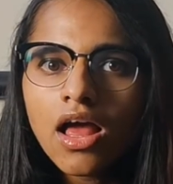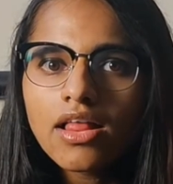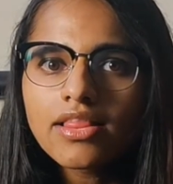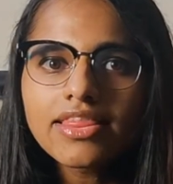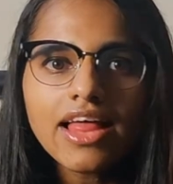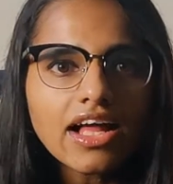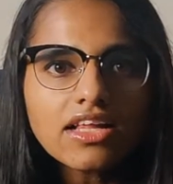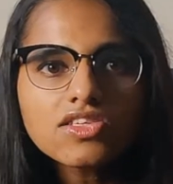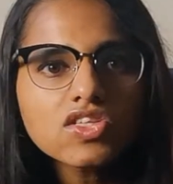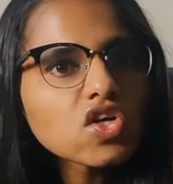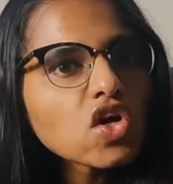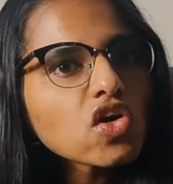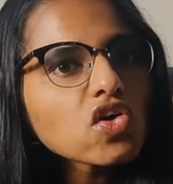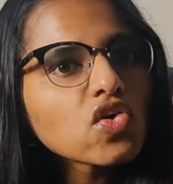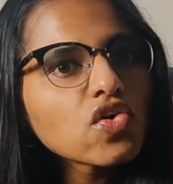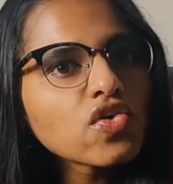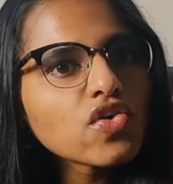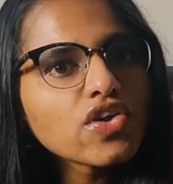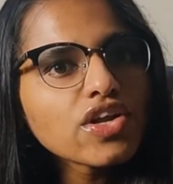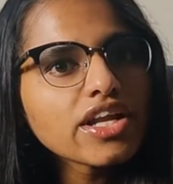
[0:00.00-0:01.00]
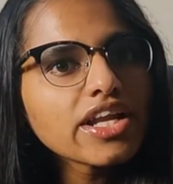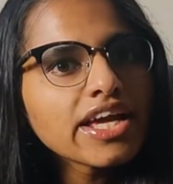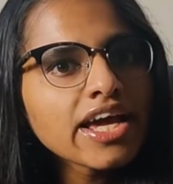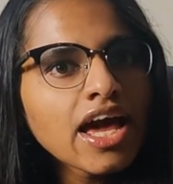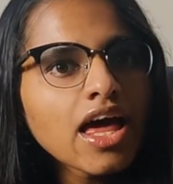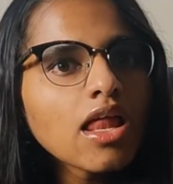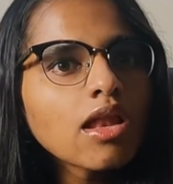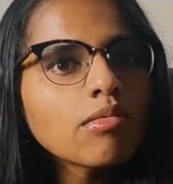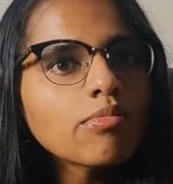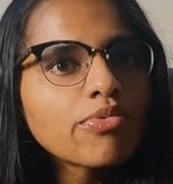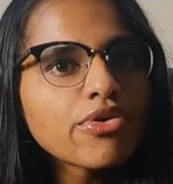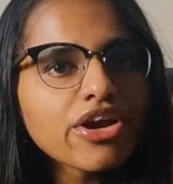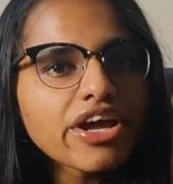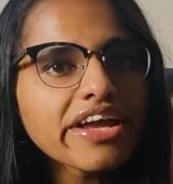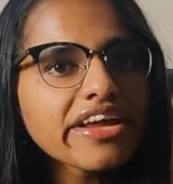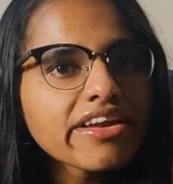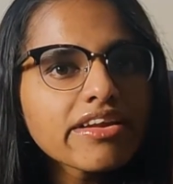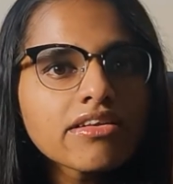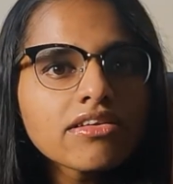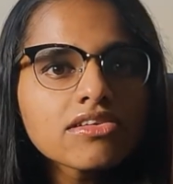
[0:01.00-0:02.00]
that's not going to really help,
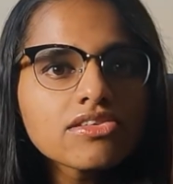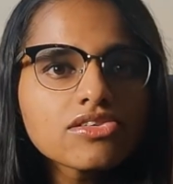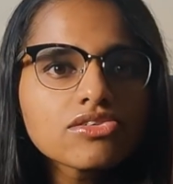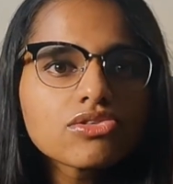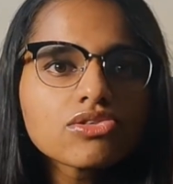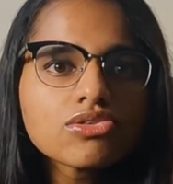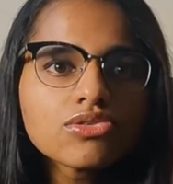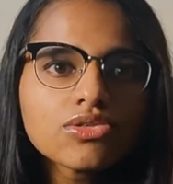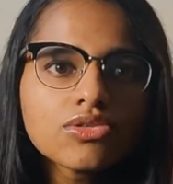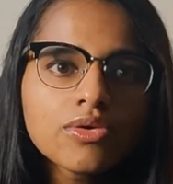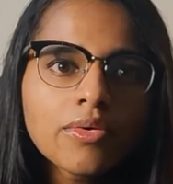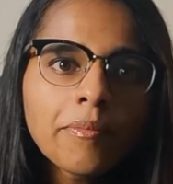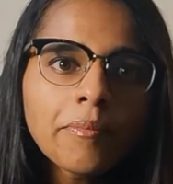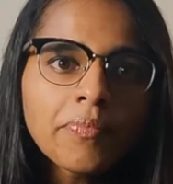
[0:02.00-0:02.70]
right? So